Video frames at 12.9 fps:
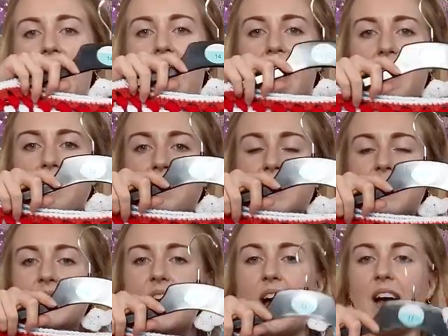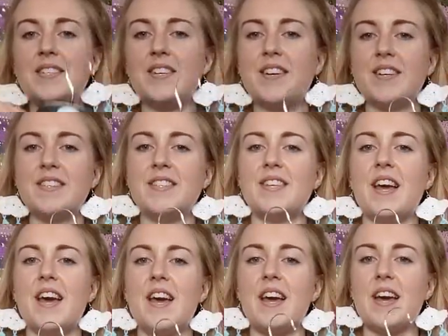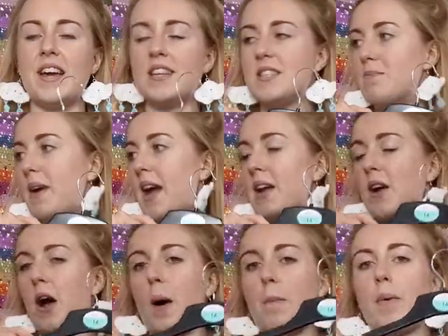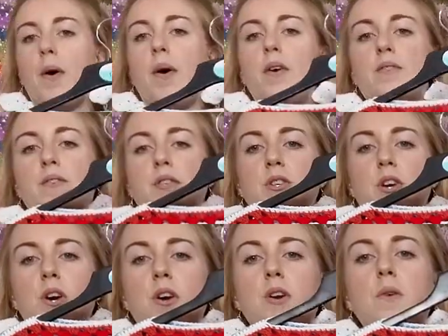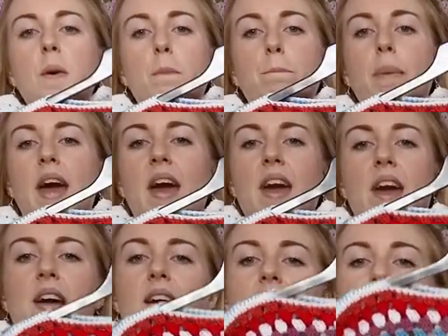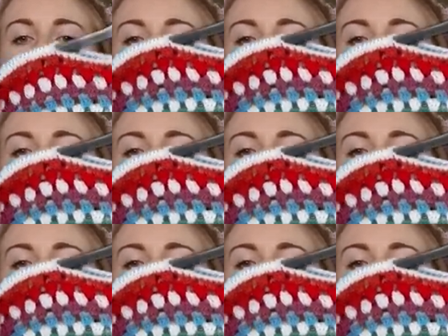Um, so as you can see, it's made up of two big